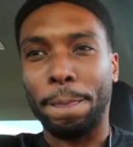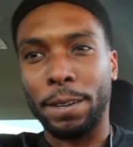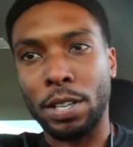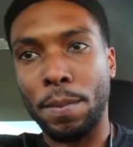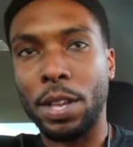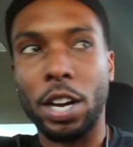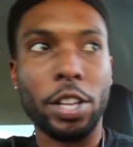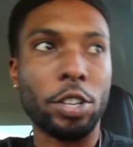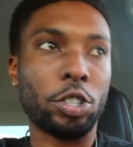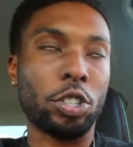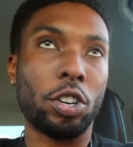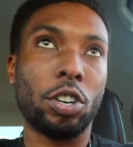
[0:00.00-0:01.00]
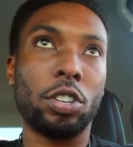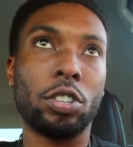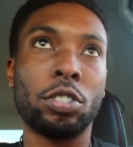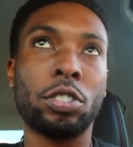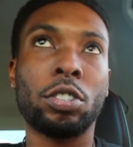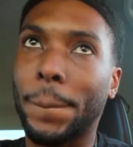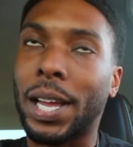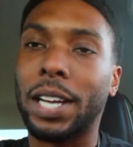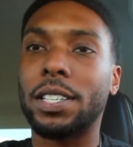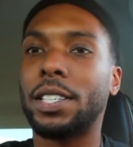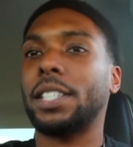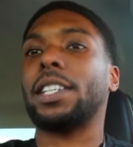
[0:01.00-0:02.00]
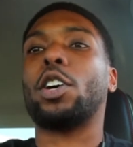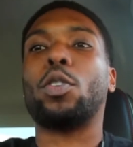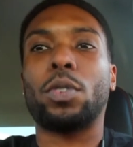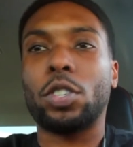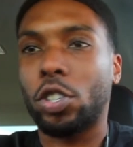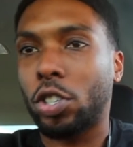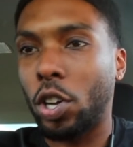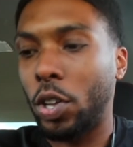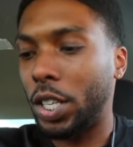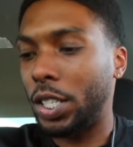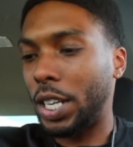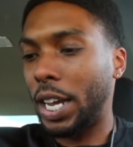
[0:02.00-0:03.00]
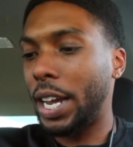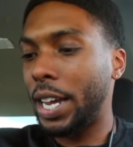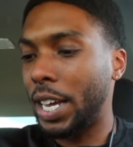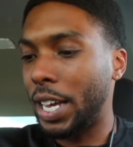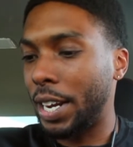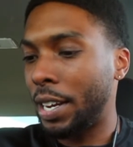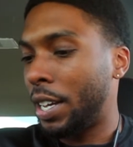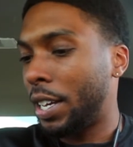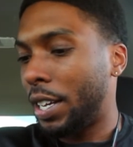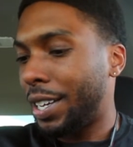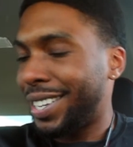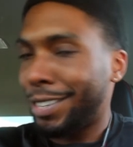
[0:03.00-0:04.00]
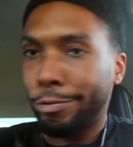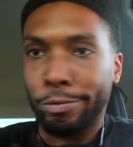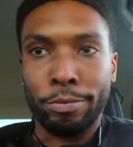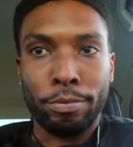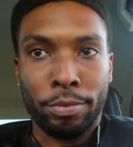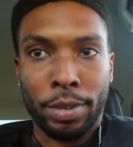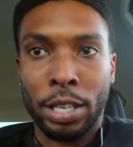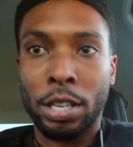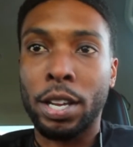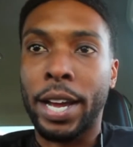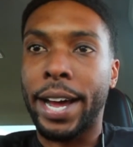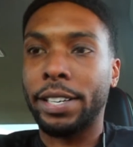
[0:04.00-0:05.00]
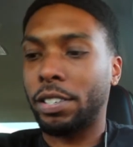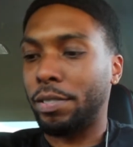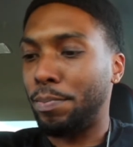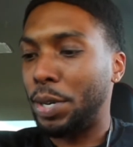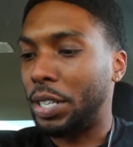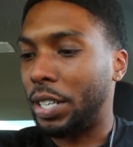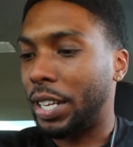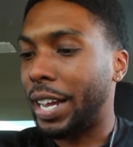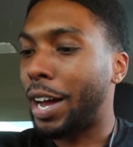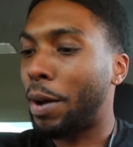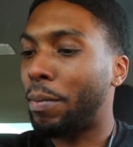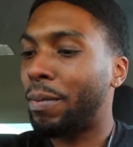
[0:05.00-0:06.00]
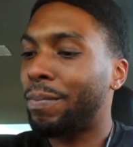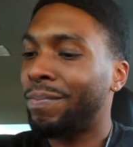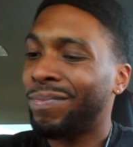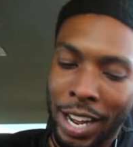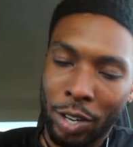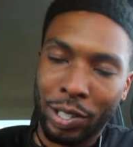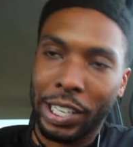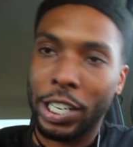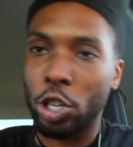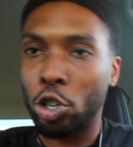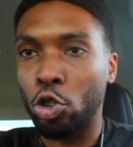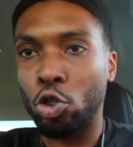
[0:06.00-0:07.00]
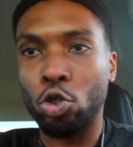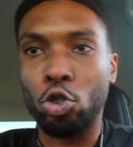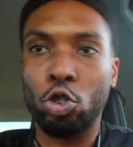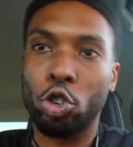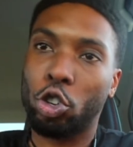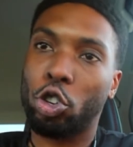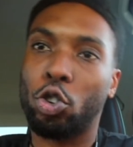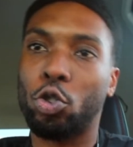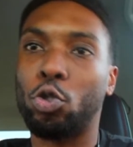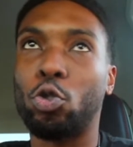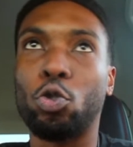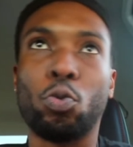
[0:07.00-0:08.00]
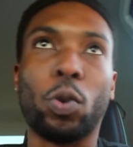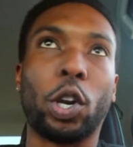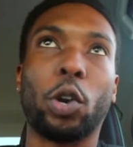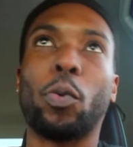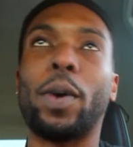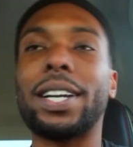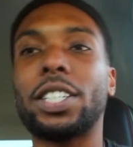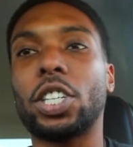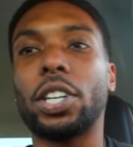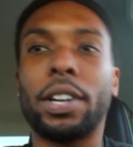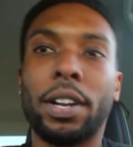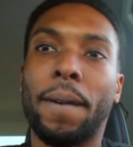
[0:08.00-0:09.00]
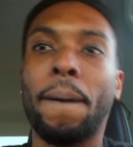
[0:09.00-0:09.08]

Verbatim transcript: Some of the other songs kind of sounds like, oh, we'll just throw this in, add some meat to the album. I don't think he knew what direction